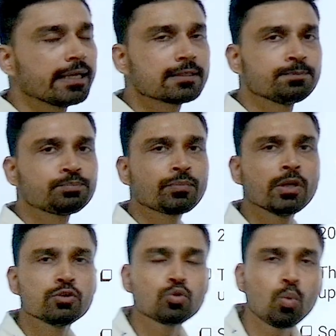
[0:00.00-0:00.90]
case.
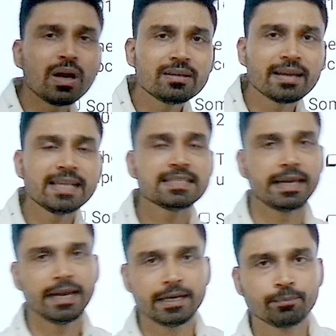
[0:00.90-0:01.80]
So what lies
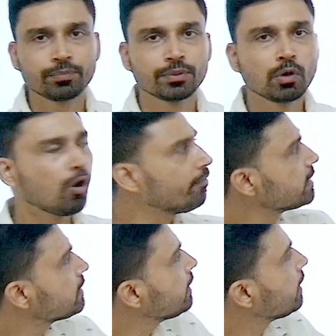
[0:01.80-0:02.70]
ahead? Now
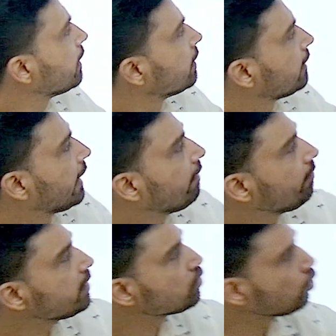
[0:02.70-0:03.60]
obviously the
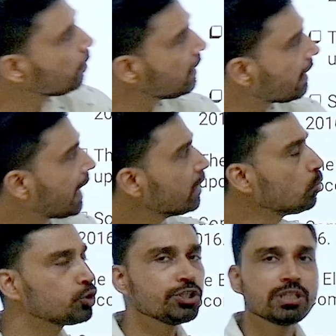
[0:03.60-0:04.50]
average global land and
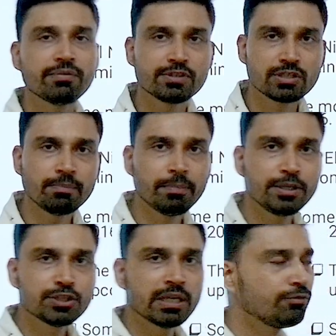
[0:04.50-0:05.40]
ocean surface
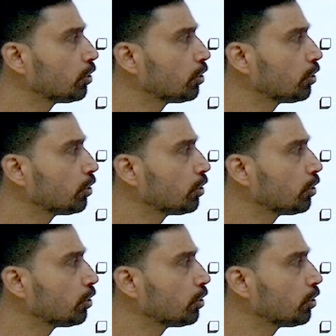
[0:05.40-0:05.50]
temperature, if you